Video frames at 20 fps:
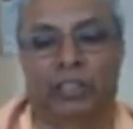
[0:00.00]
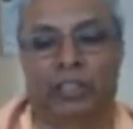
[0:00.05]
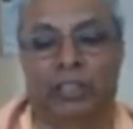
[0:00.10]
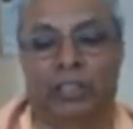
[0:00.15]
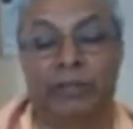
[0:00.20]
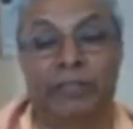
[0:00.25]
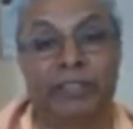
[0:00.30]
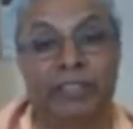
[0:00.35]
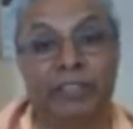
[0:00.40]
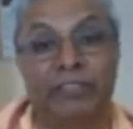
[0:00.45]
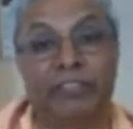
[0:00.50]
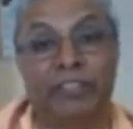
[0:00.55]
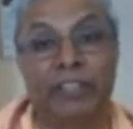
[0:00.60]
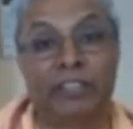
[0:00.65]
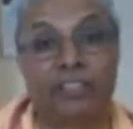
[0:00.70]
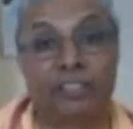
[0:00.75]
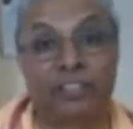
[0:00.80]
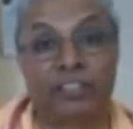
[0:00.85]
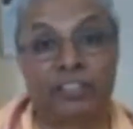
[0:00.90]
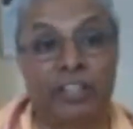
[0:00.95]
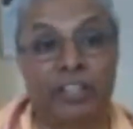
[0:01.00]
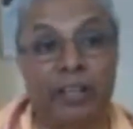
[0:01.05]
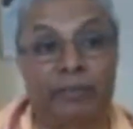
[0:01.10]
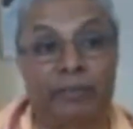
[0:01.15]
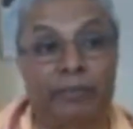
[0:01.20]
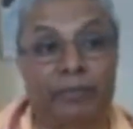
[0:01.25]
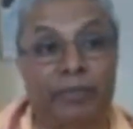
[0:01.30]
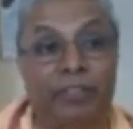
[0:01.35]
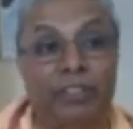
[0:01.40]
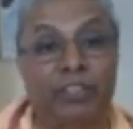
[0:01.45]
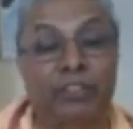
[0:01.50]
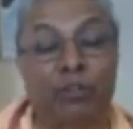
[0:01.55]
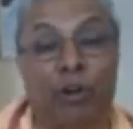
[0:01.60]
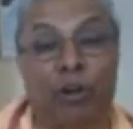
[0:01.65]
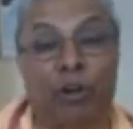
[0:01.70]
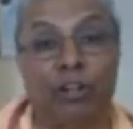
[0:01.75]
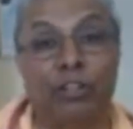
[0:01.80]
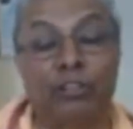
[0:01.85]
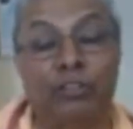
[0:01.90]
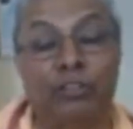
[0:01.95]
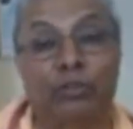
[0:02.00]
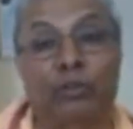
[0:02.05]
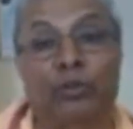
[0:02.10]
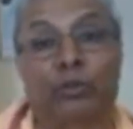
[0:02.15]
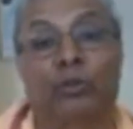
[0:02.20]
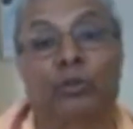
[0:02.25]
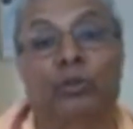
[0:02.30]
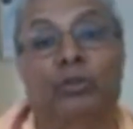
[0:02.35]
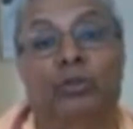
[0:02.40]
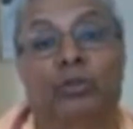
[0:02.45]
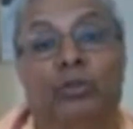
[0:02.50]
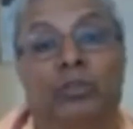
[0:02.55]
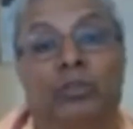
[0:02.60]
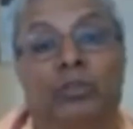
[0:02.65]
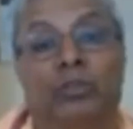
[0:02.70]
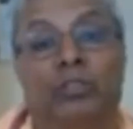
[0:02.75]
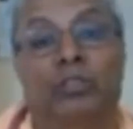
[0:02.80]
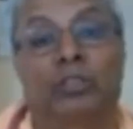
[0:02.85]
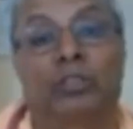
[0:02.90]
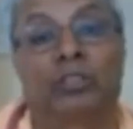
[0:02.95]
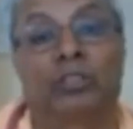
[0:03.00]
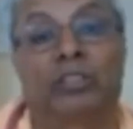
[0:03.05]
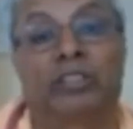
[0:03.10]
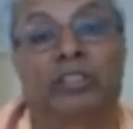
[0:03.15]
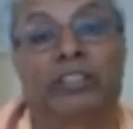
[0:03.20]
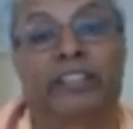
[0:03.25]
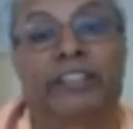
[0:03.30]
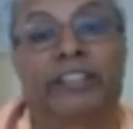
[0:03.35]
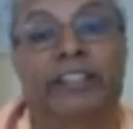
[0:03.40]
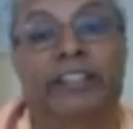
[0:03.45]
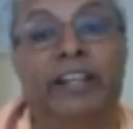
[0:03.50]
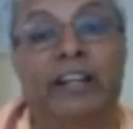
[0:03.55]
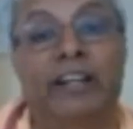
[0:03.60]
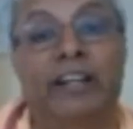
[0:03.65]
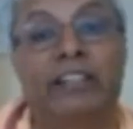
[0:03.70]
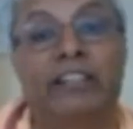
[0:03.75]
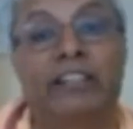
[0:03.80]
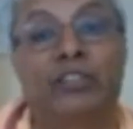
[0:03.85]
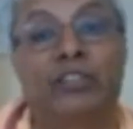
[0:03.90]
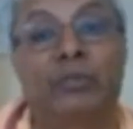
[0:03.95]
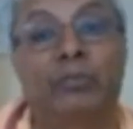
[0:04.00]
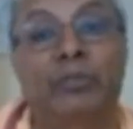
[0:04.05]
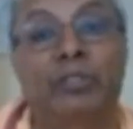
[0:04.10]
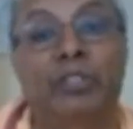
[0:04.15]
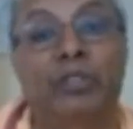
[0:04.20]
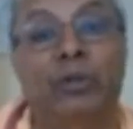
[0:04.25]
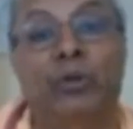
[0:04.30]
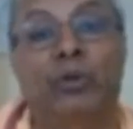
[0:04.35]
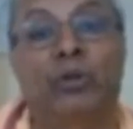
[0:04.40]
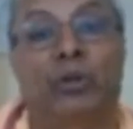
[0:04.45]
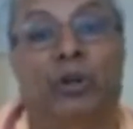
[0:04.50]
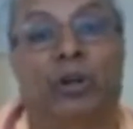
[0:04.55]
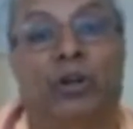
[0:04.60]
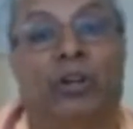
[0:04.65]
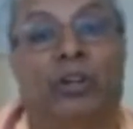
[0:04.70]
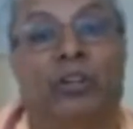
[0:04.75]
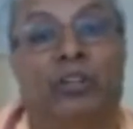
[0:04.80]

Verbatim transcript: Even the first step is also regarded to be yoga.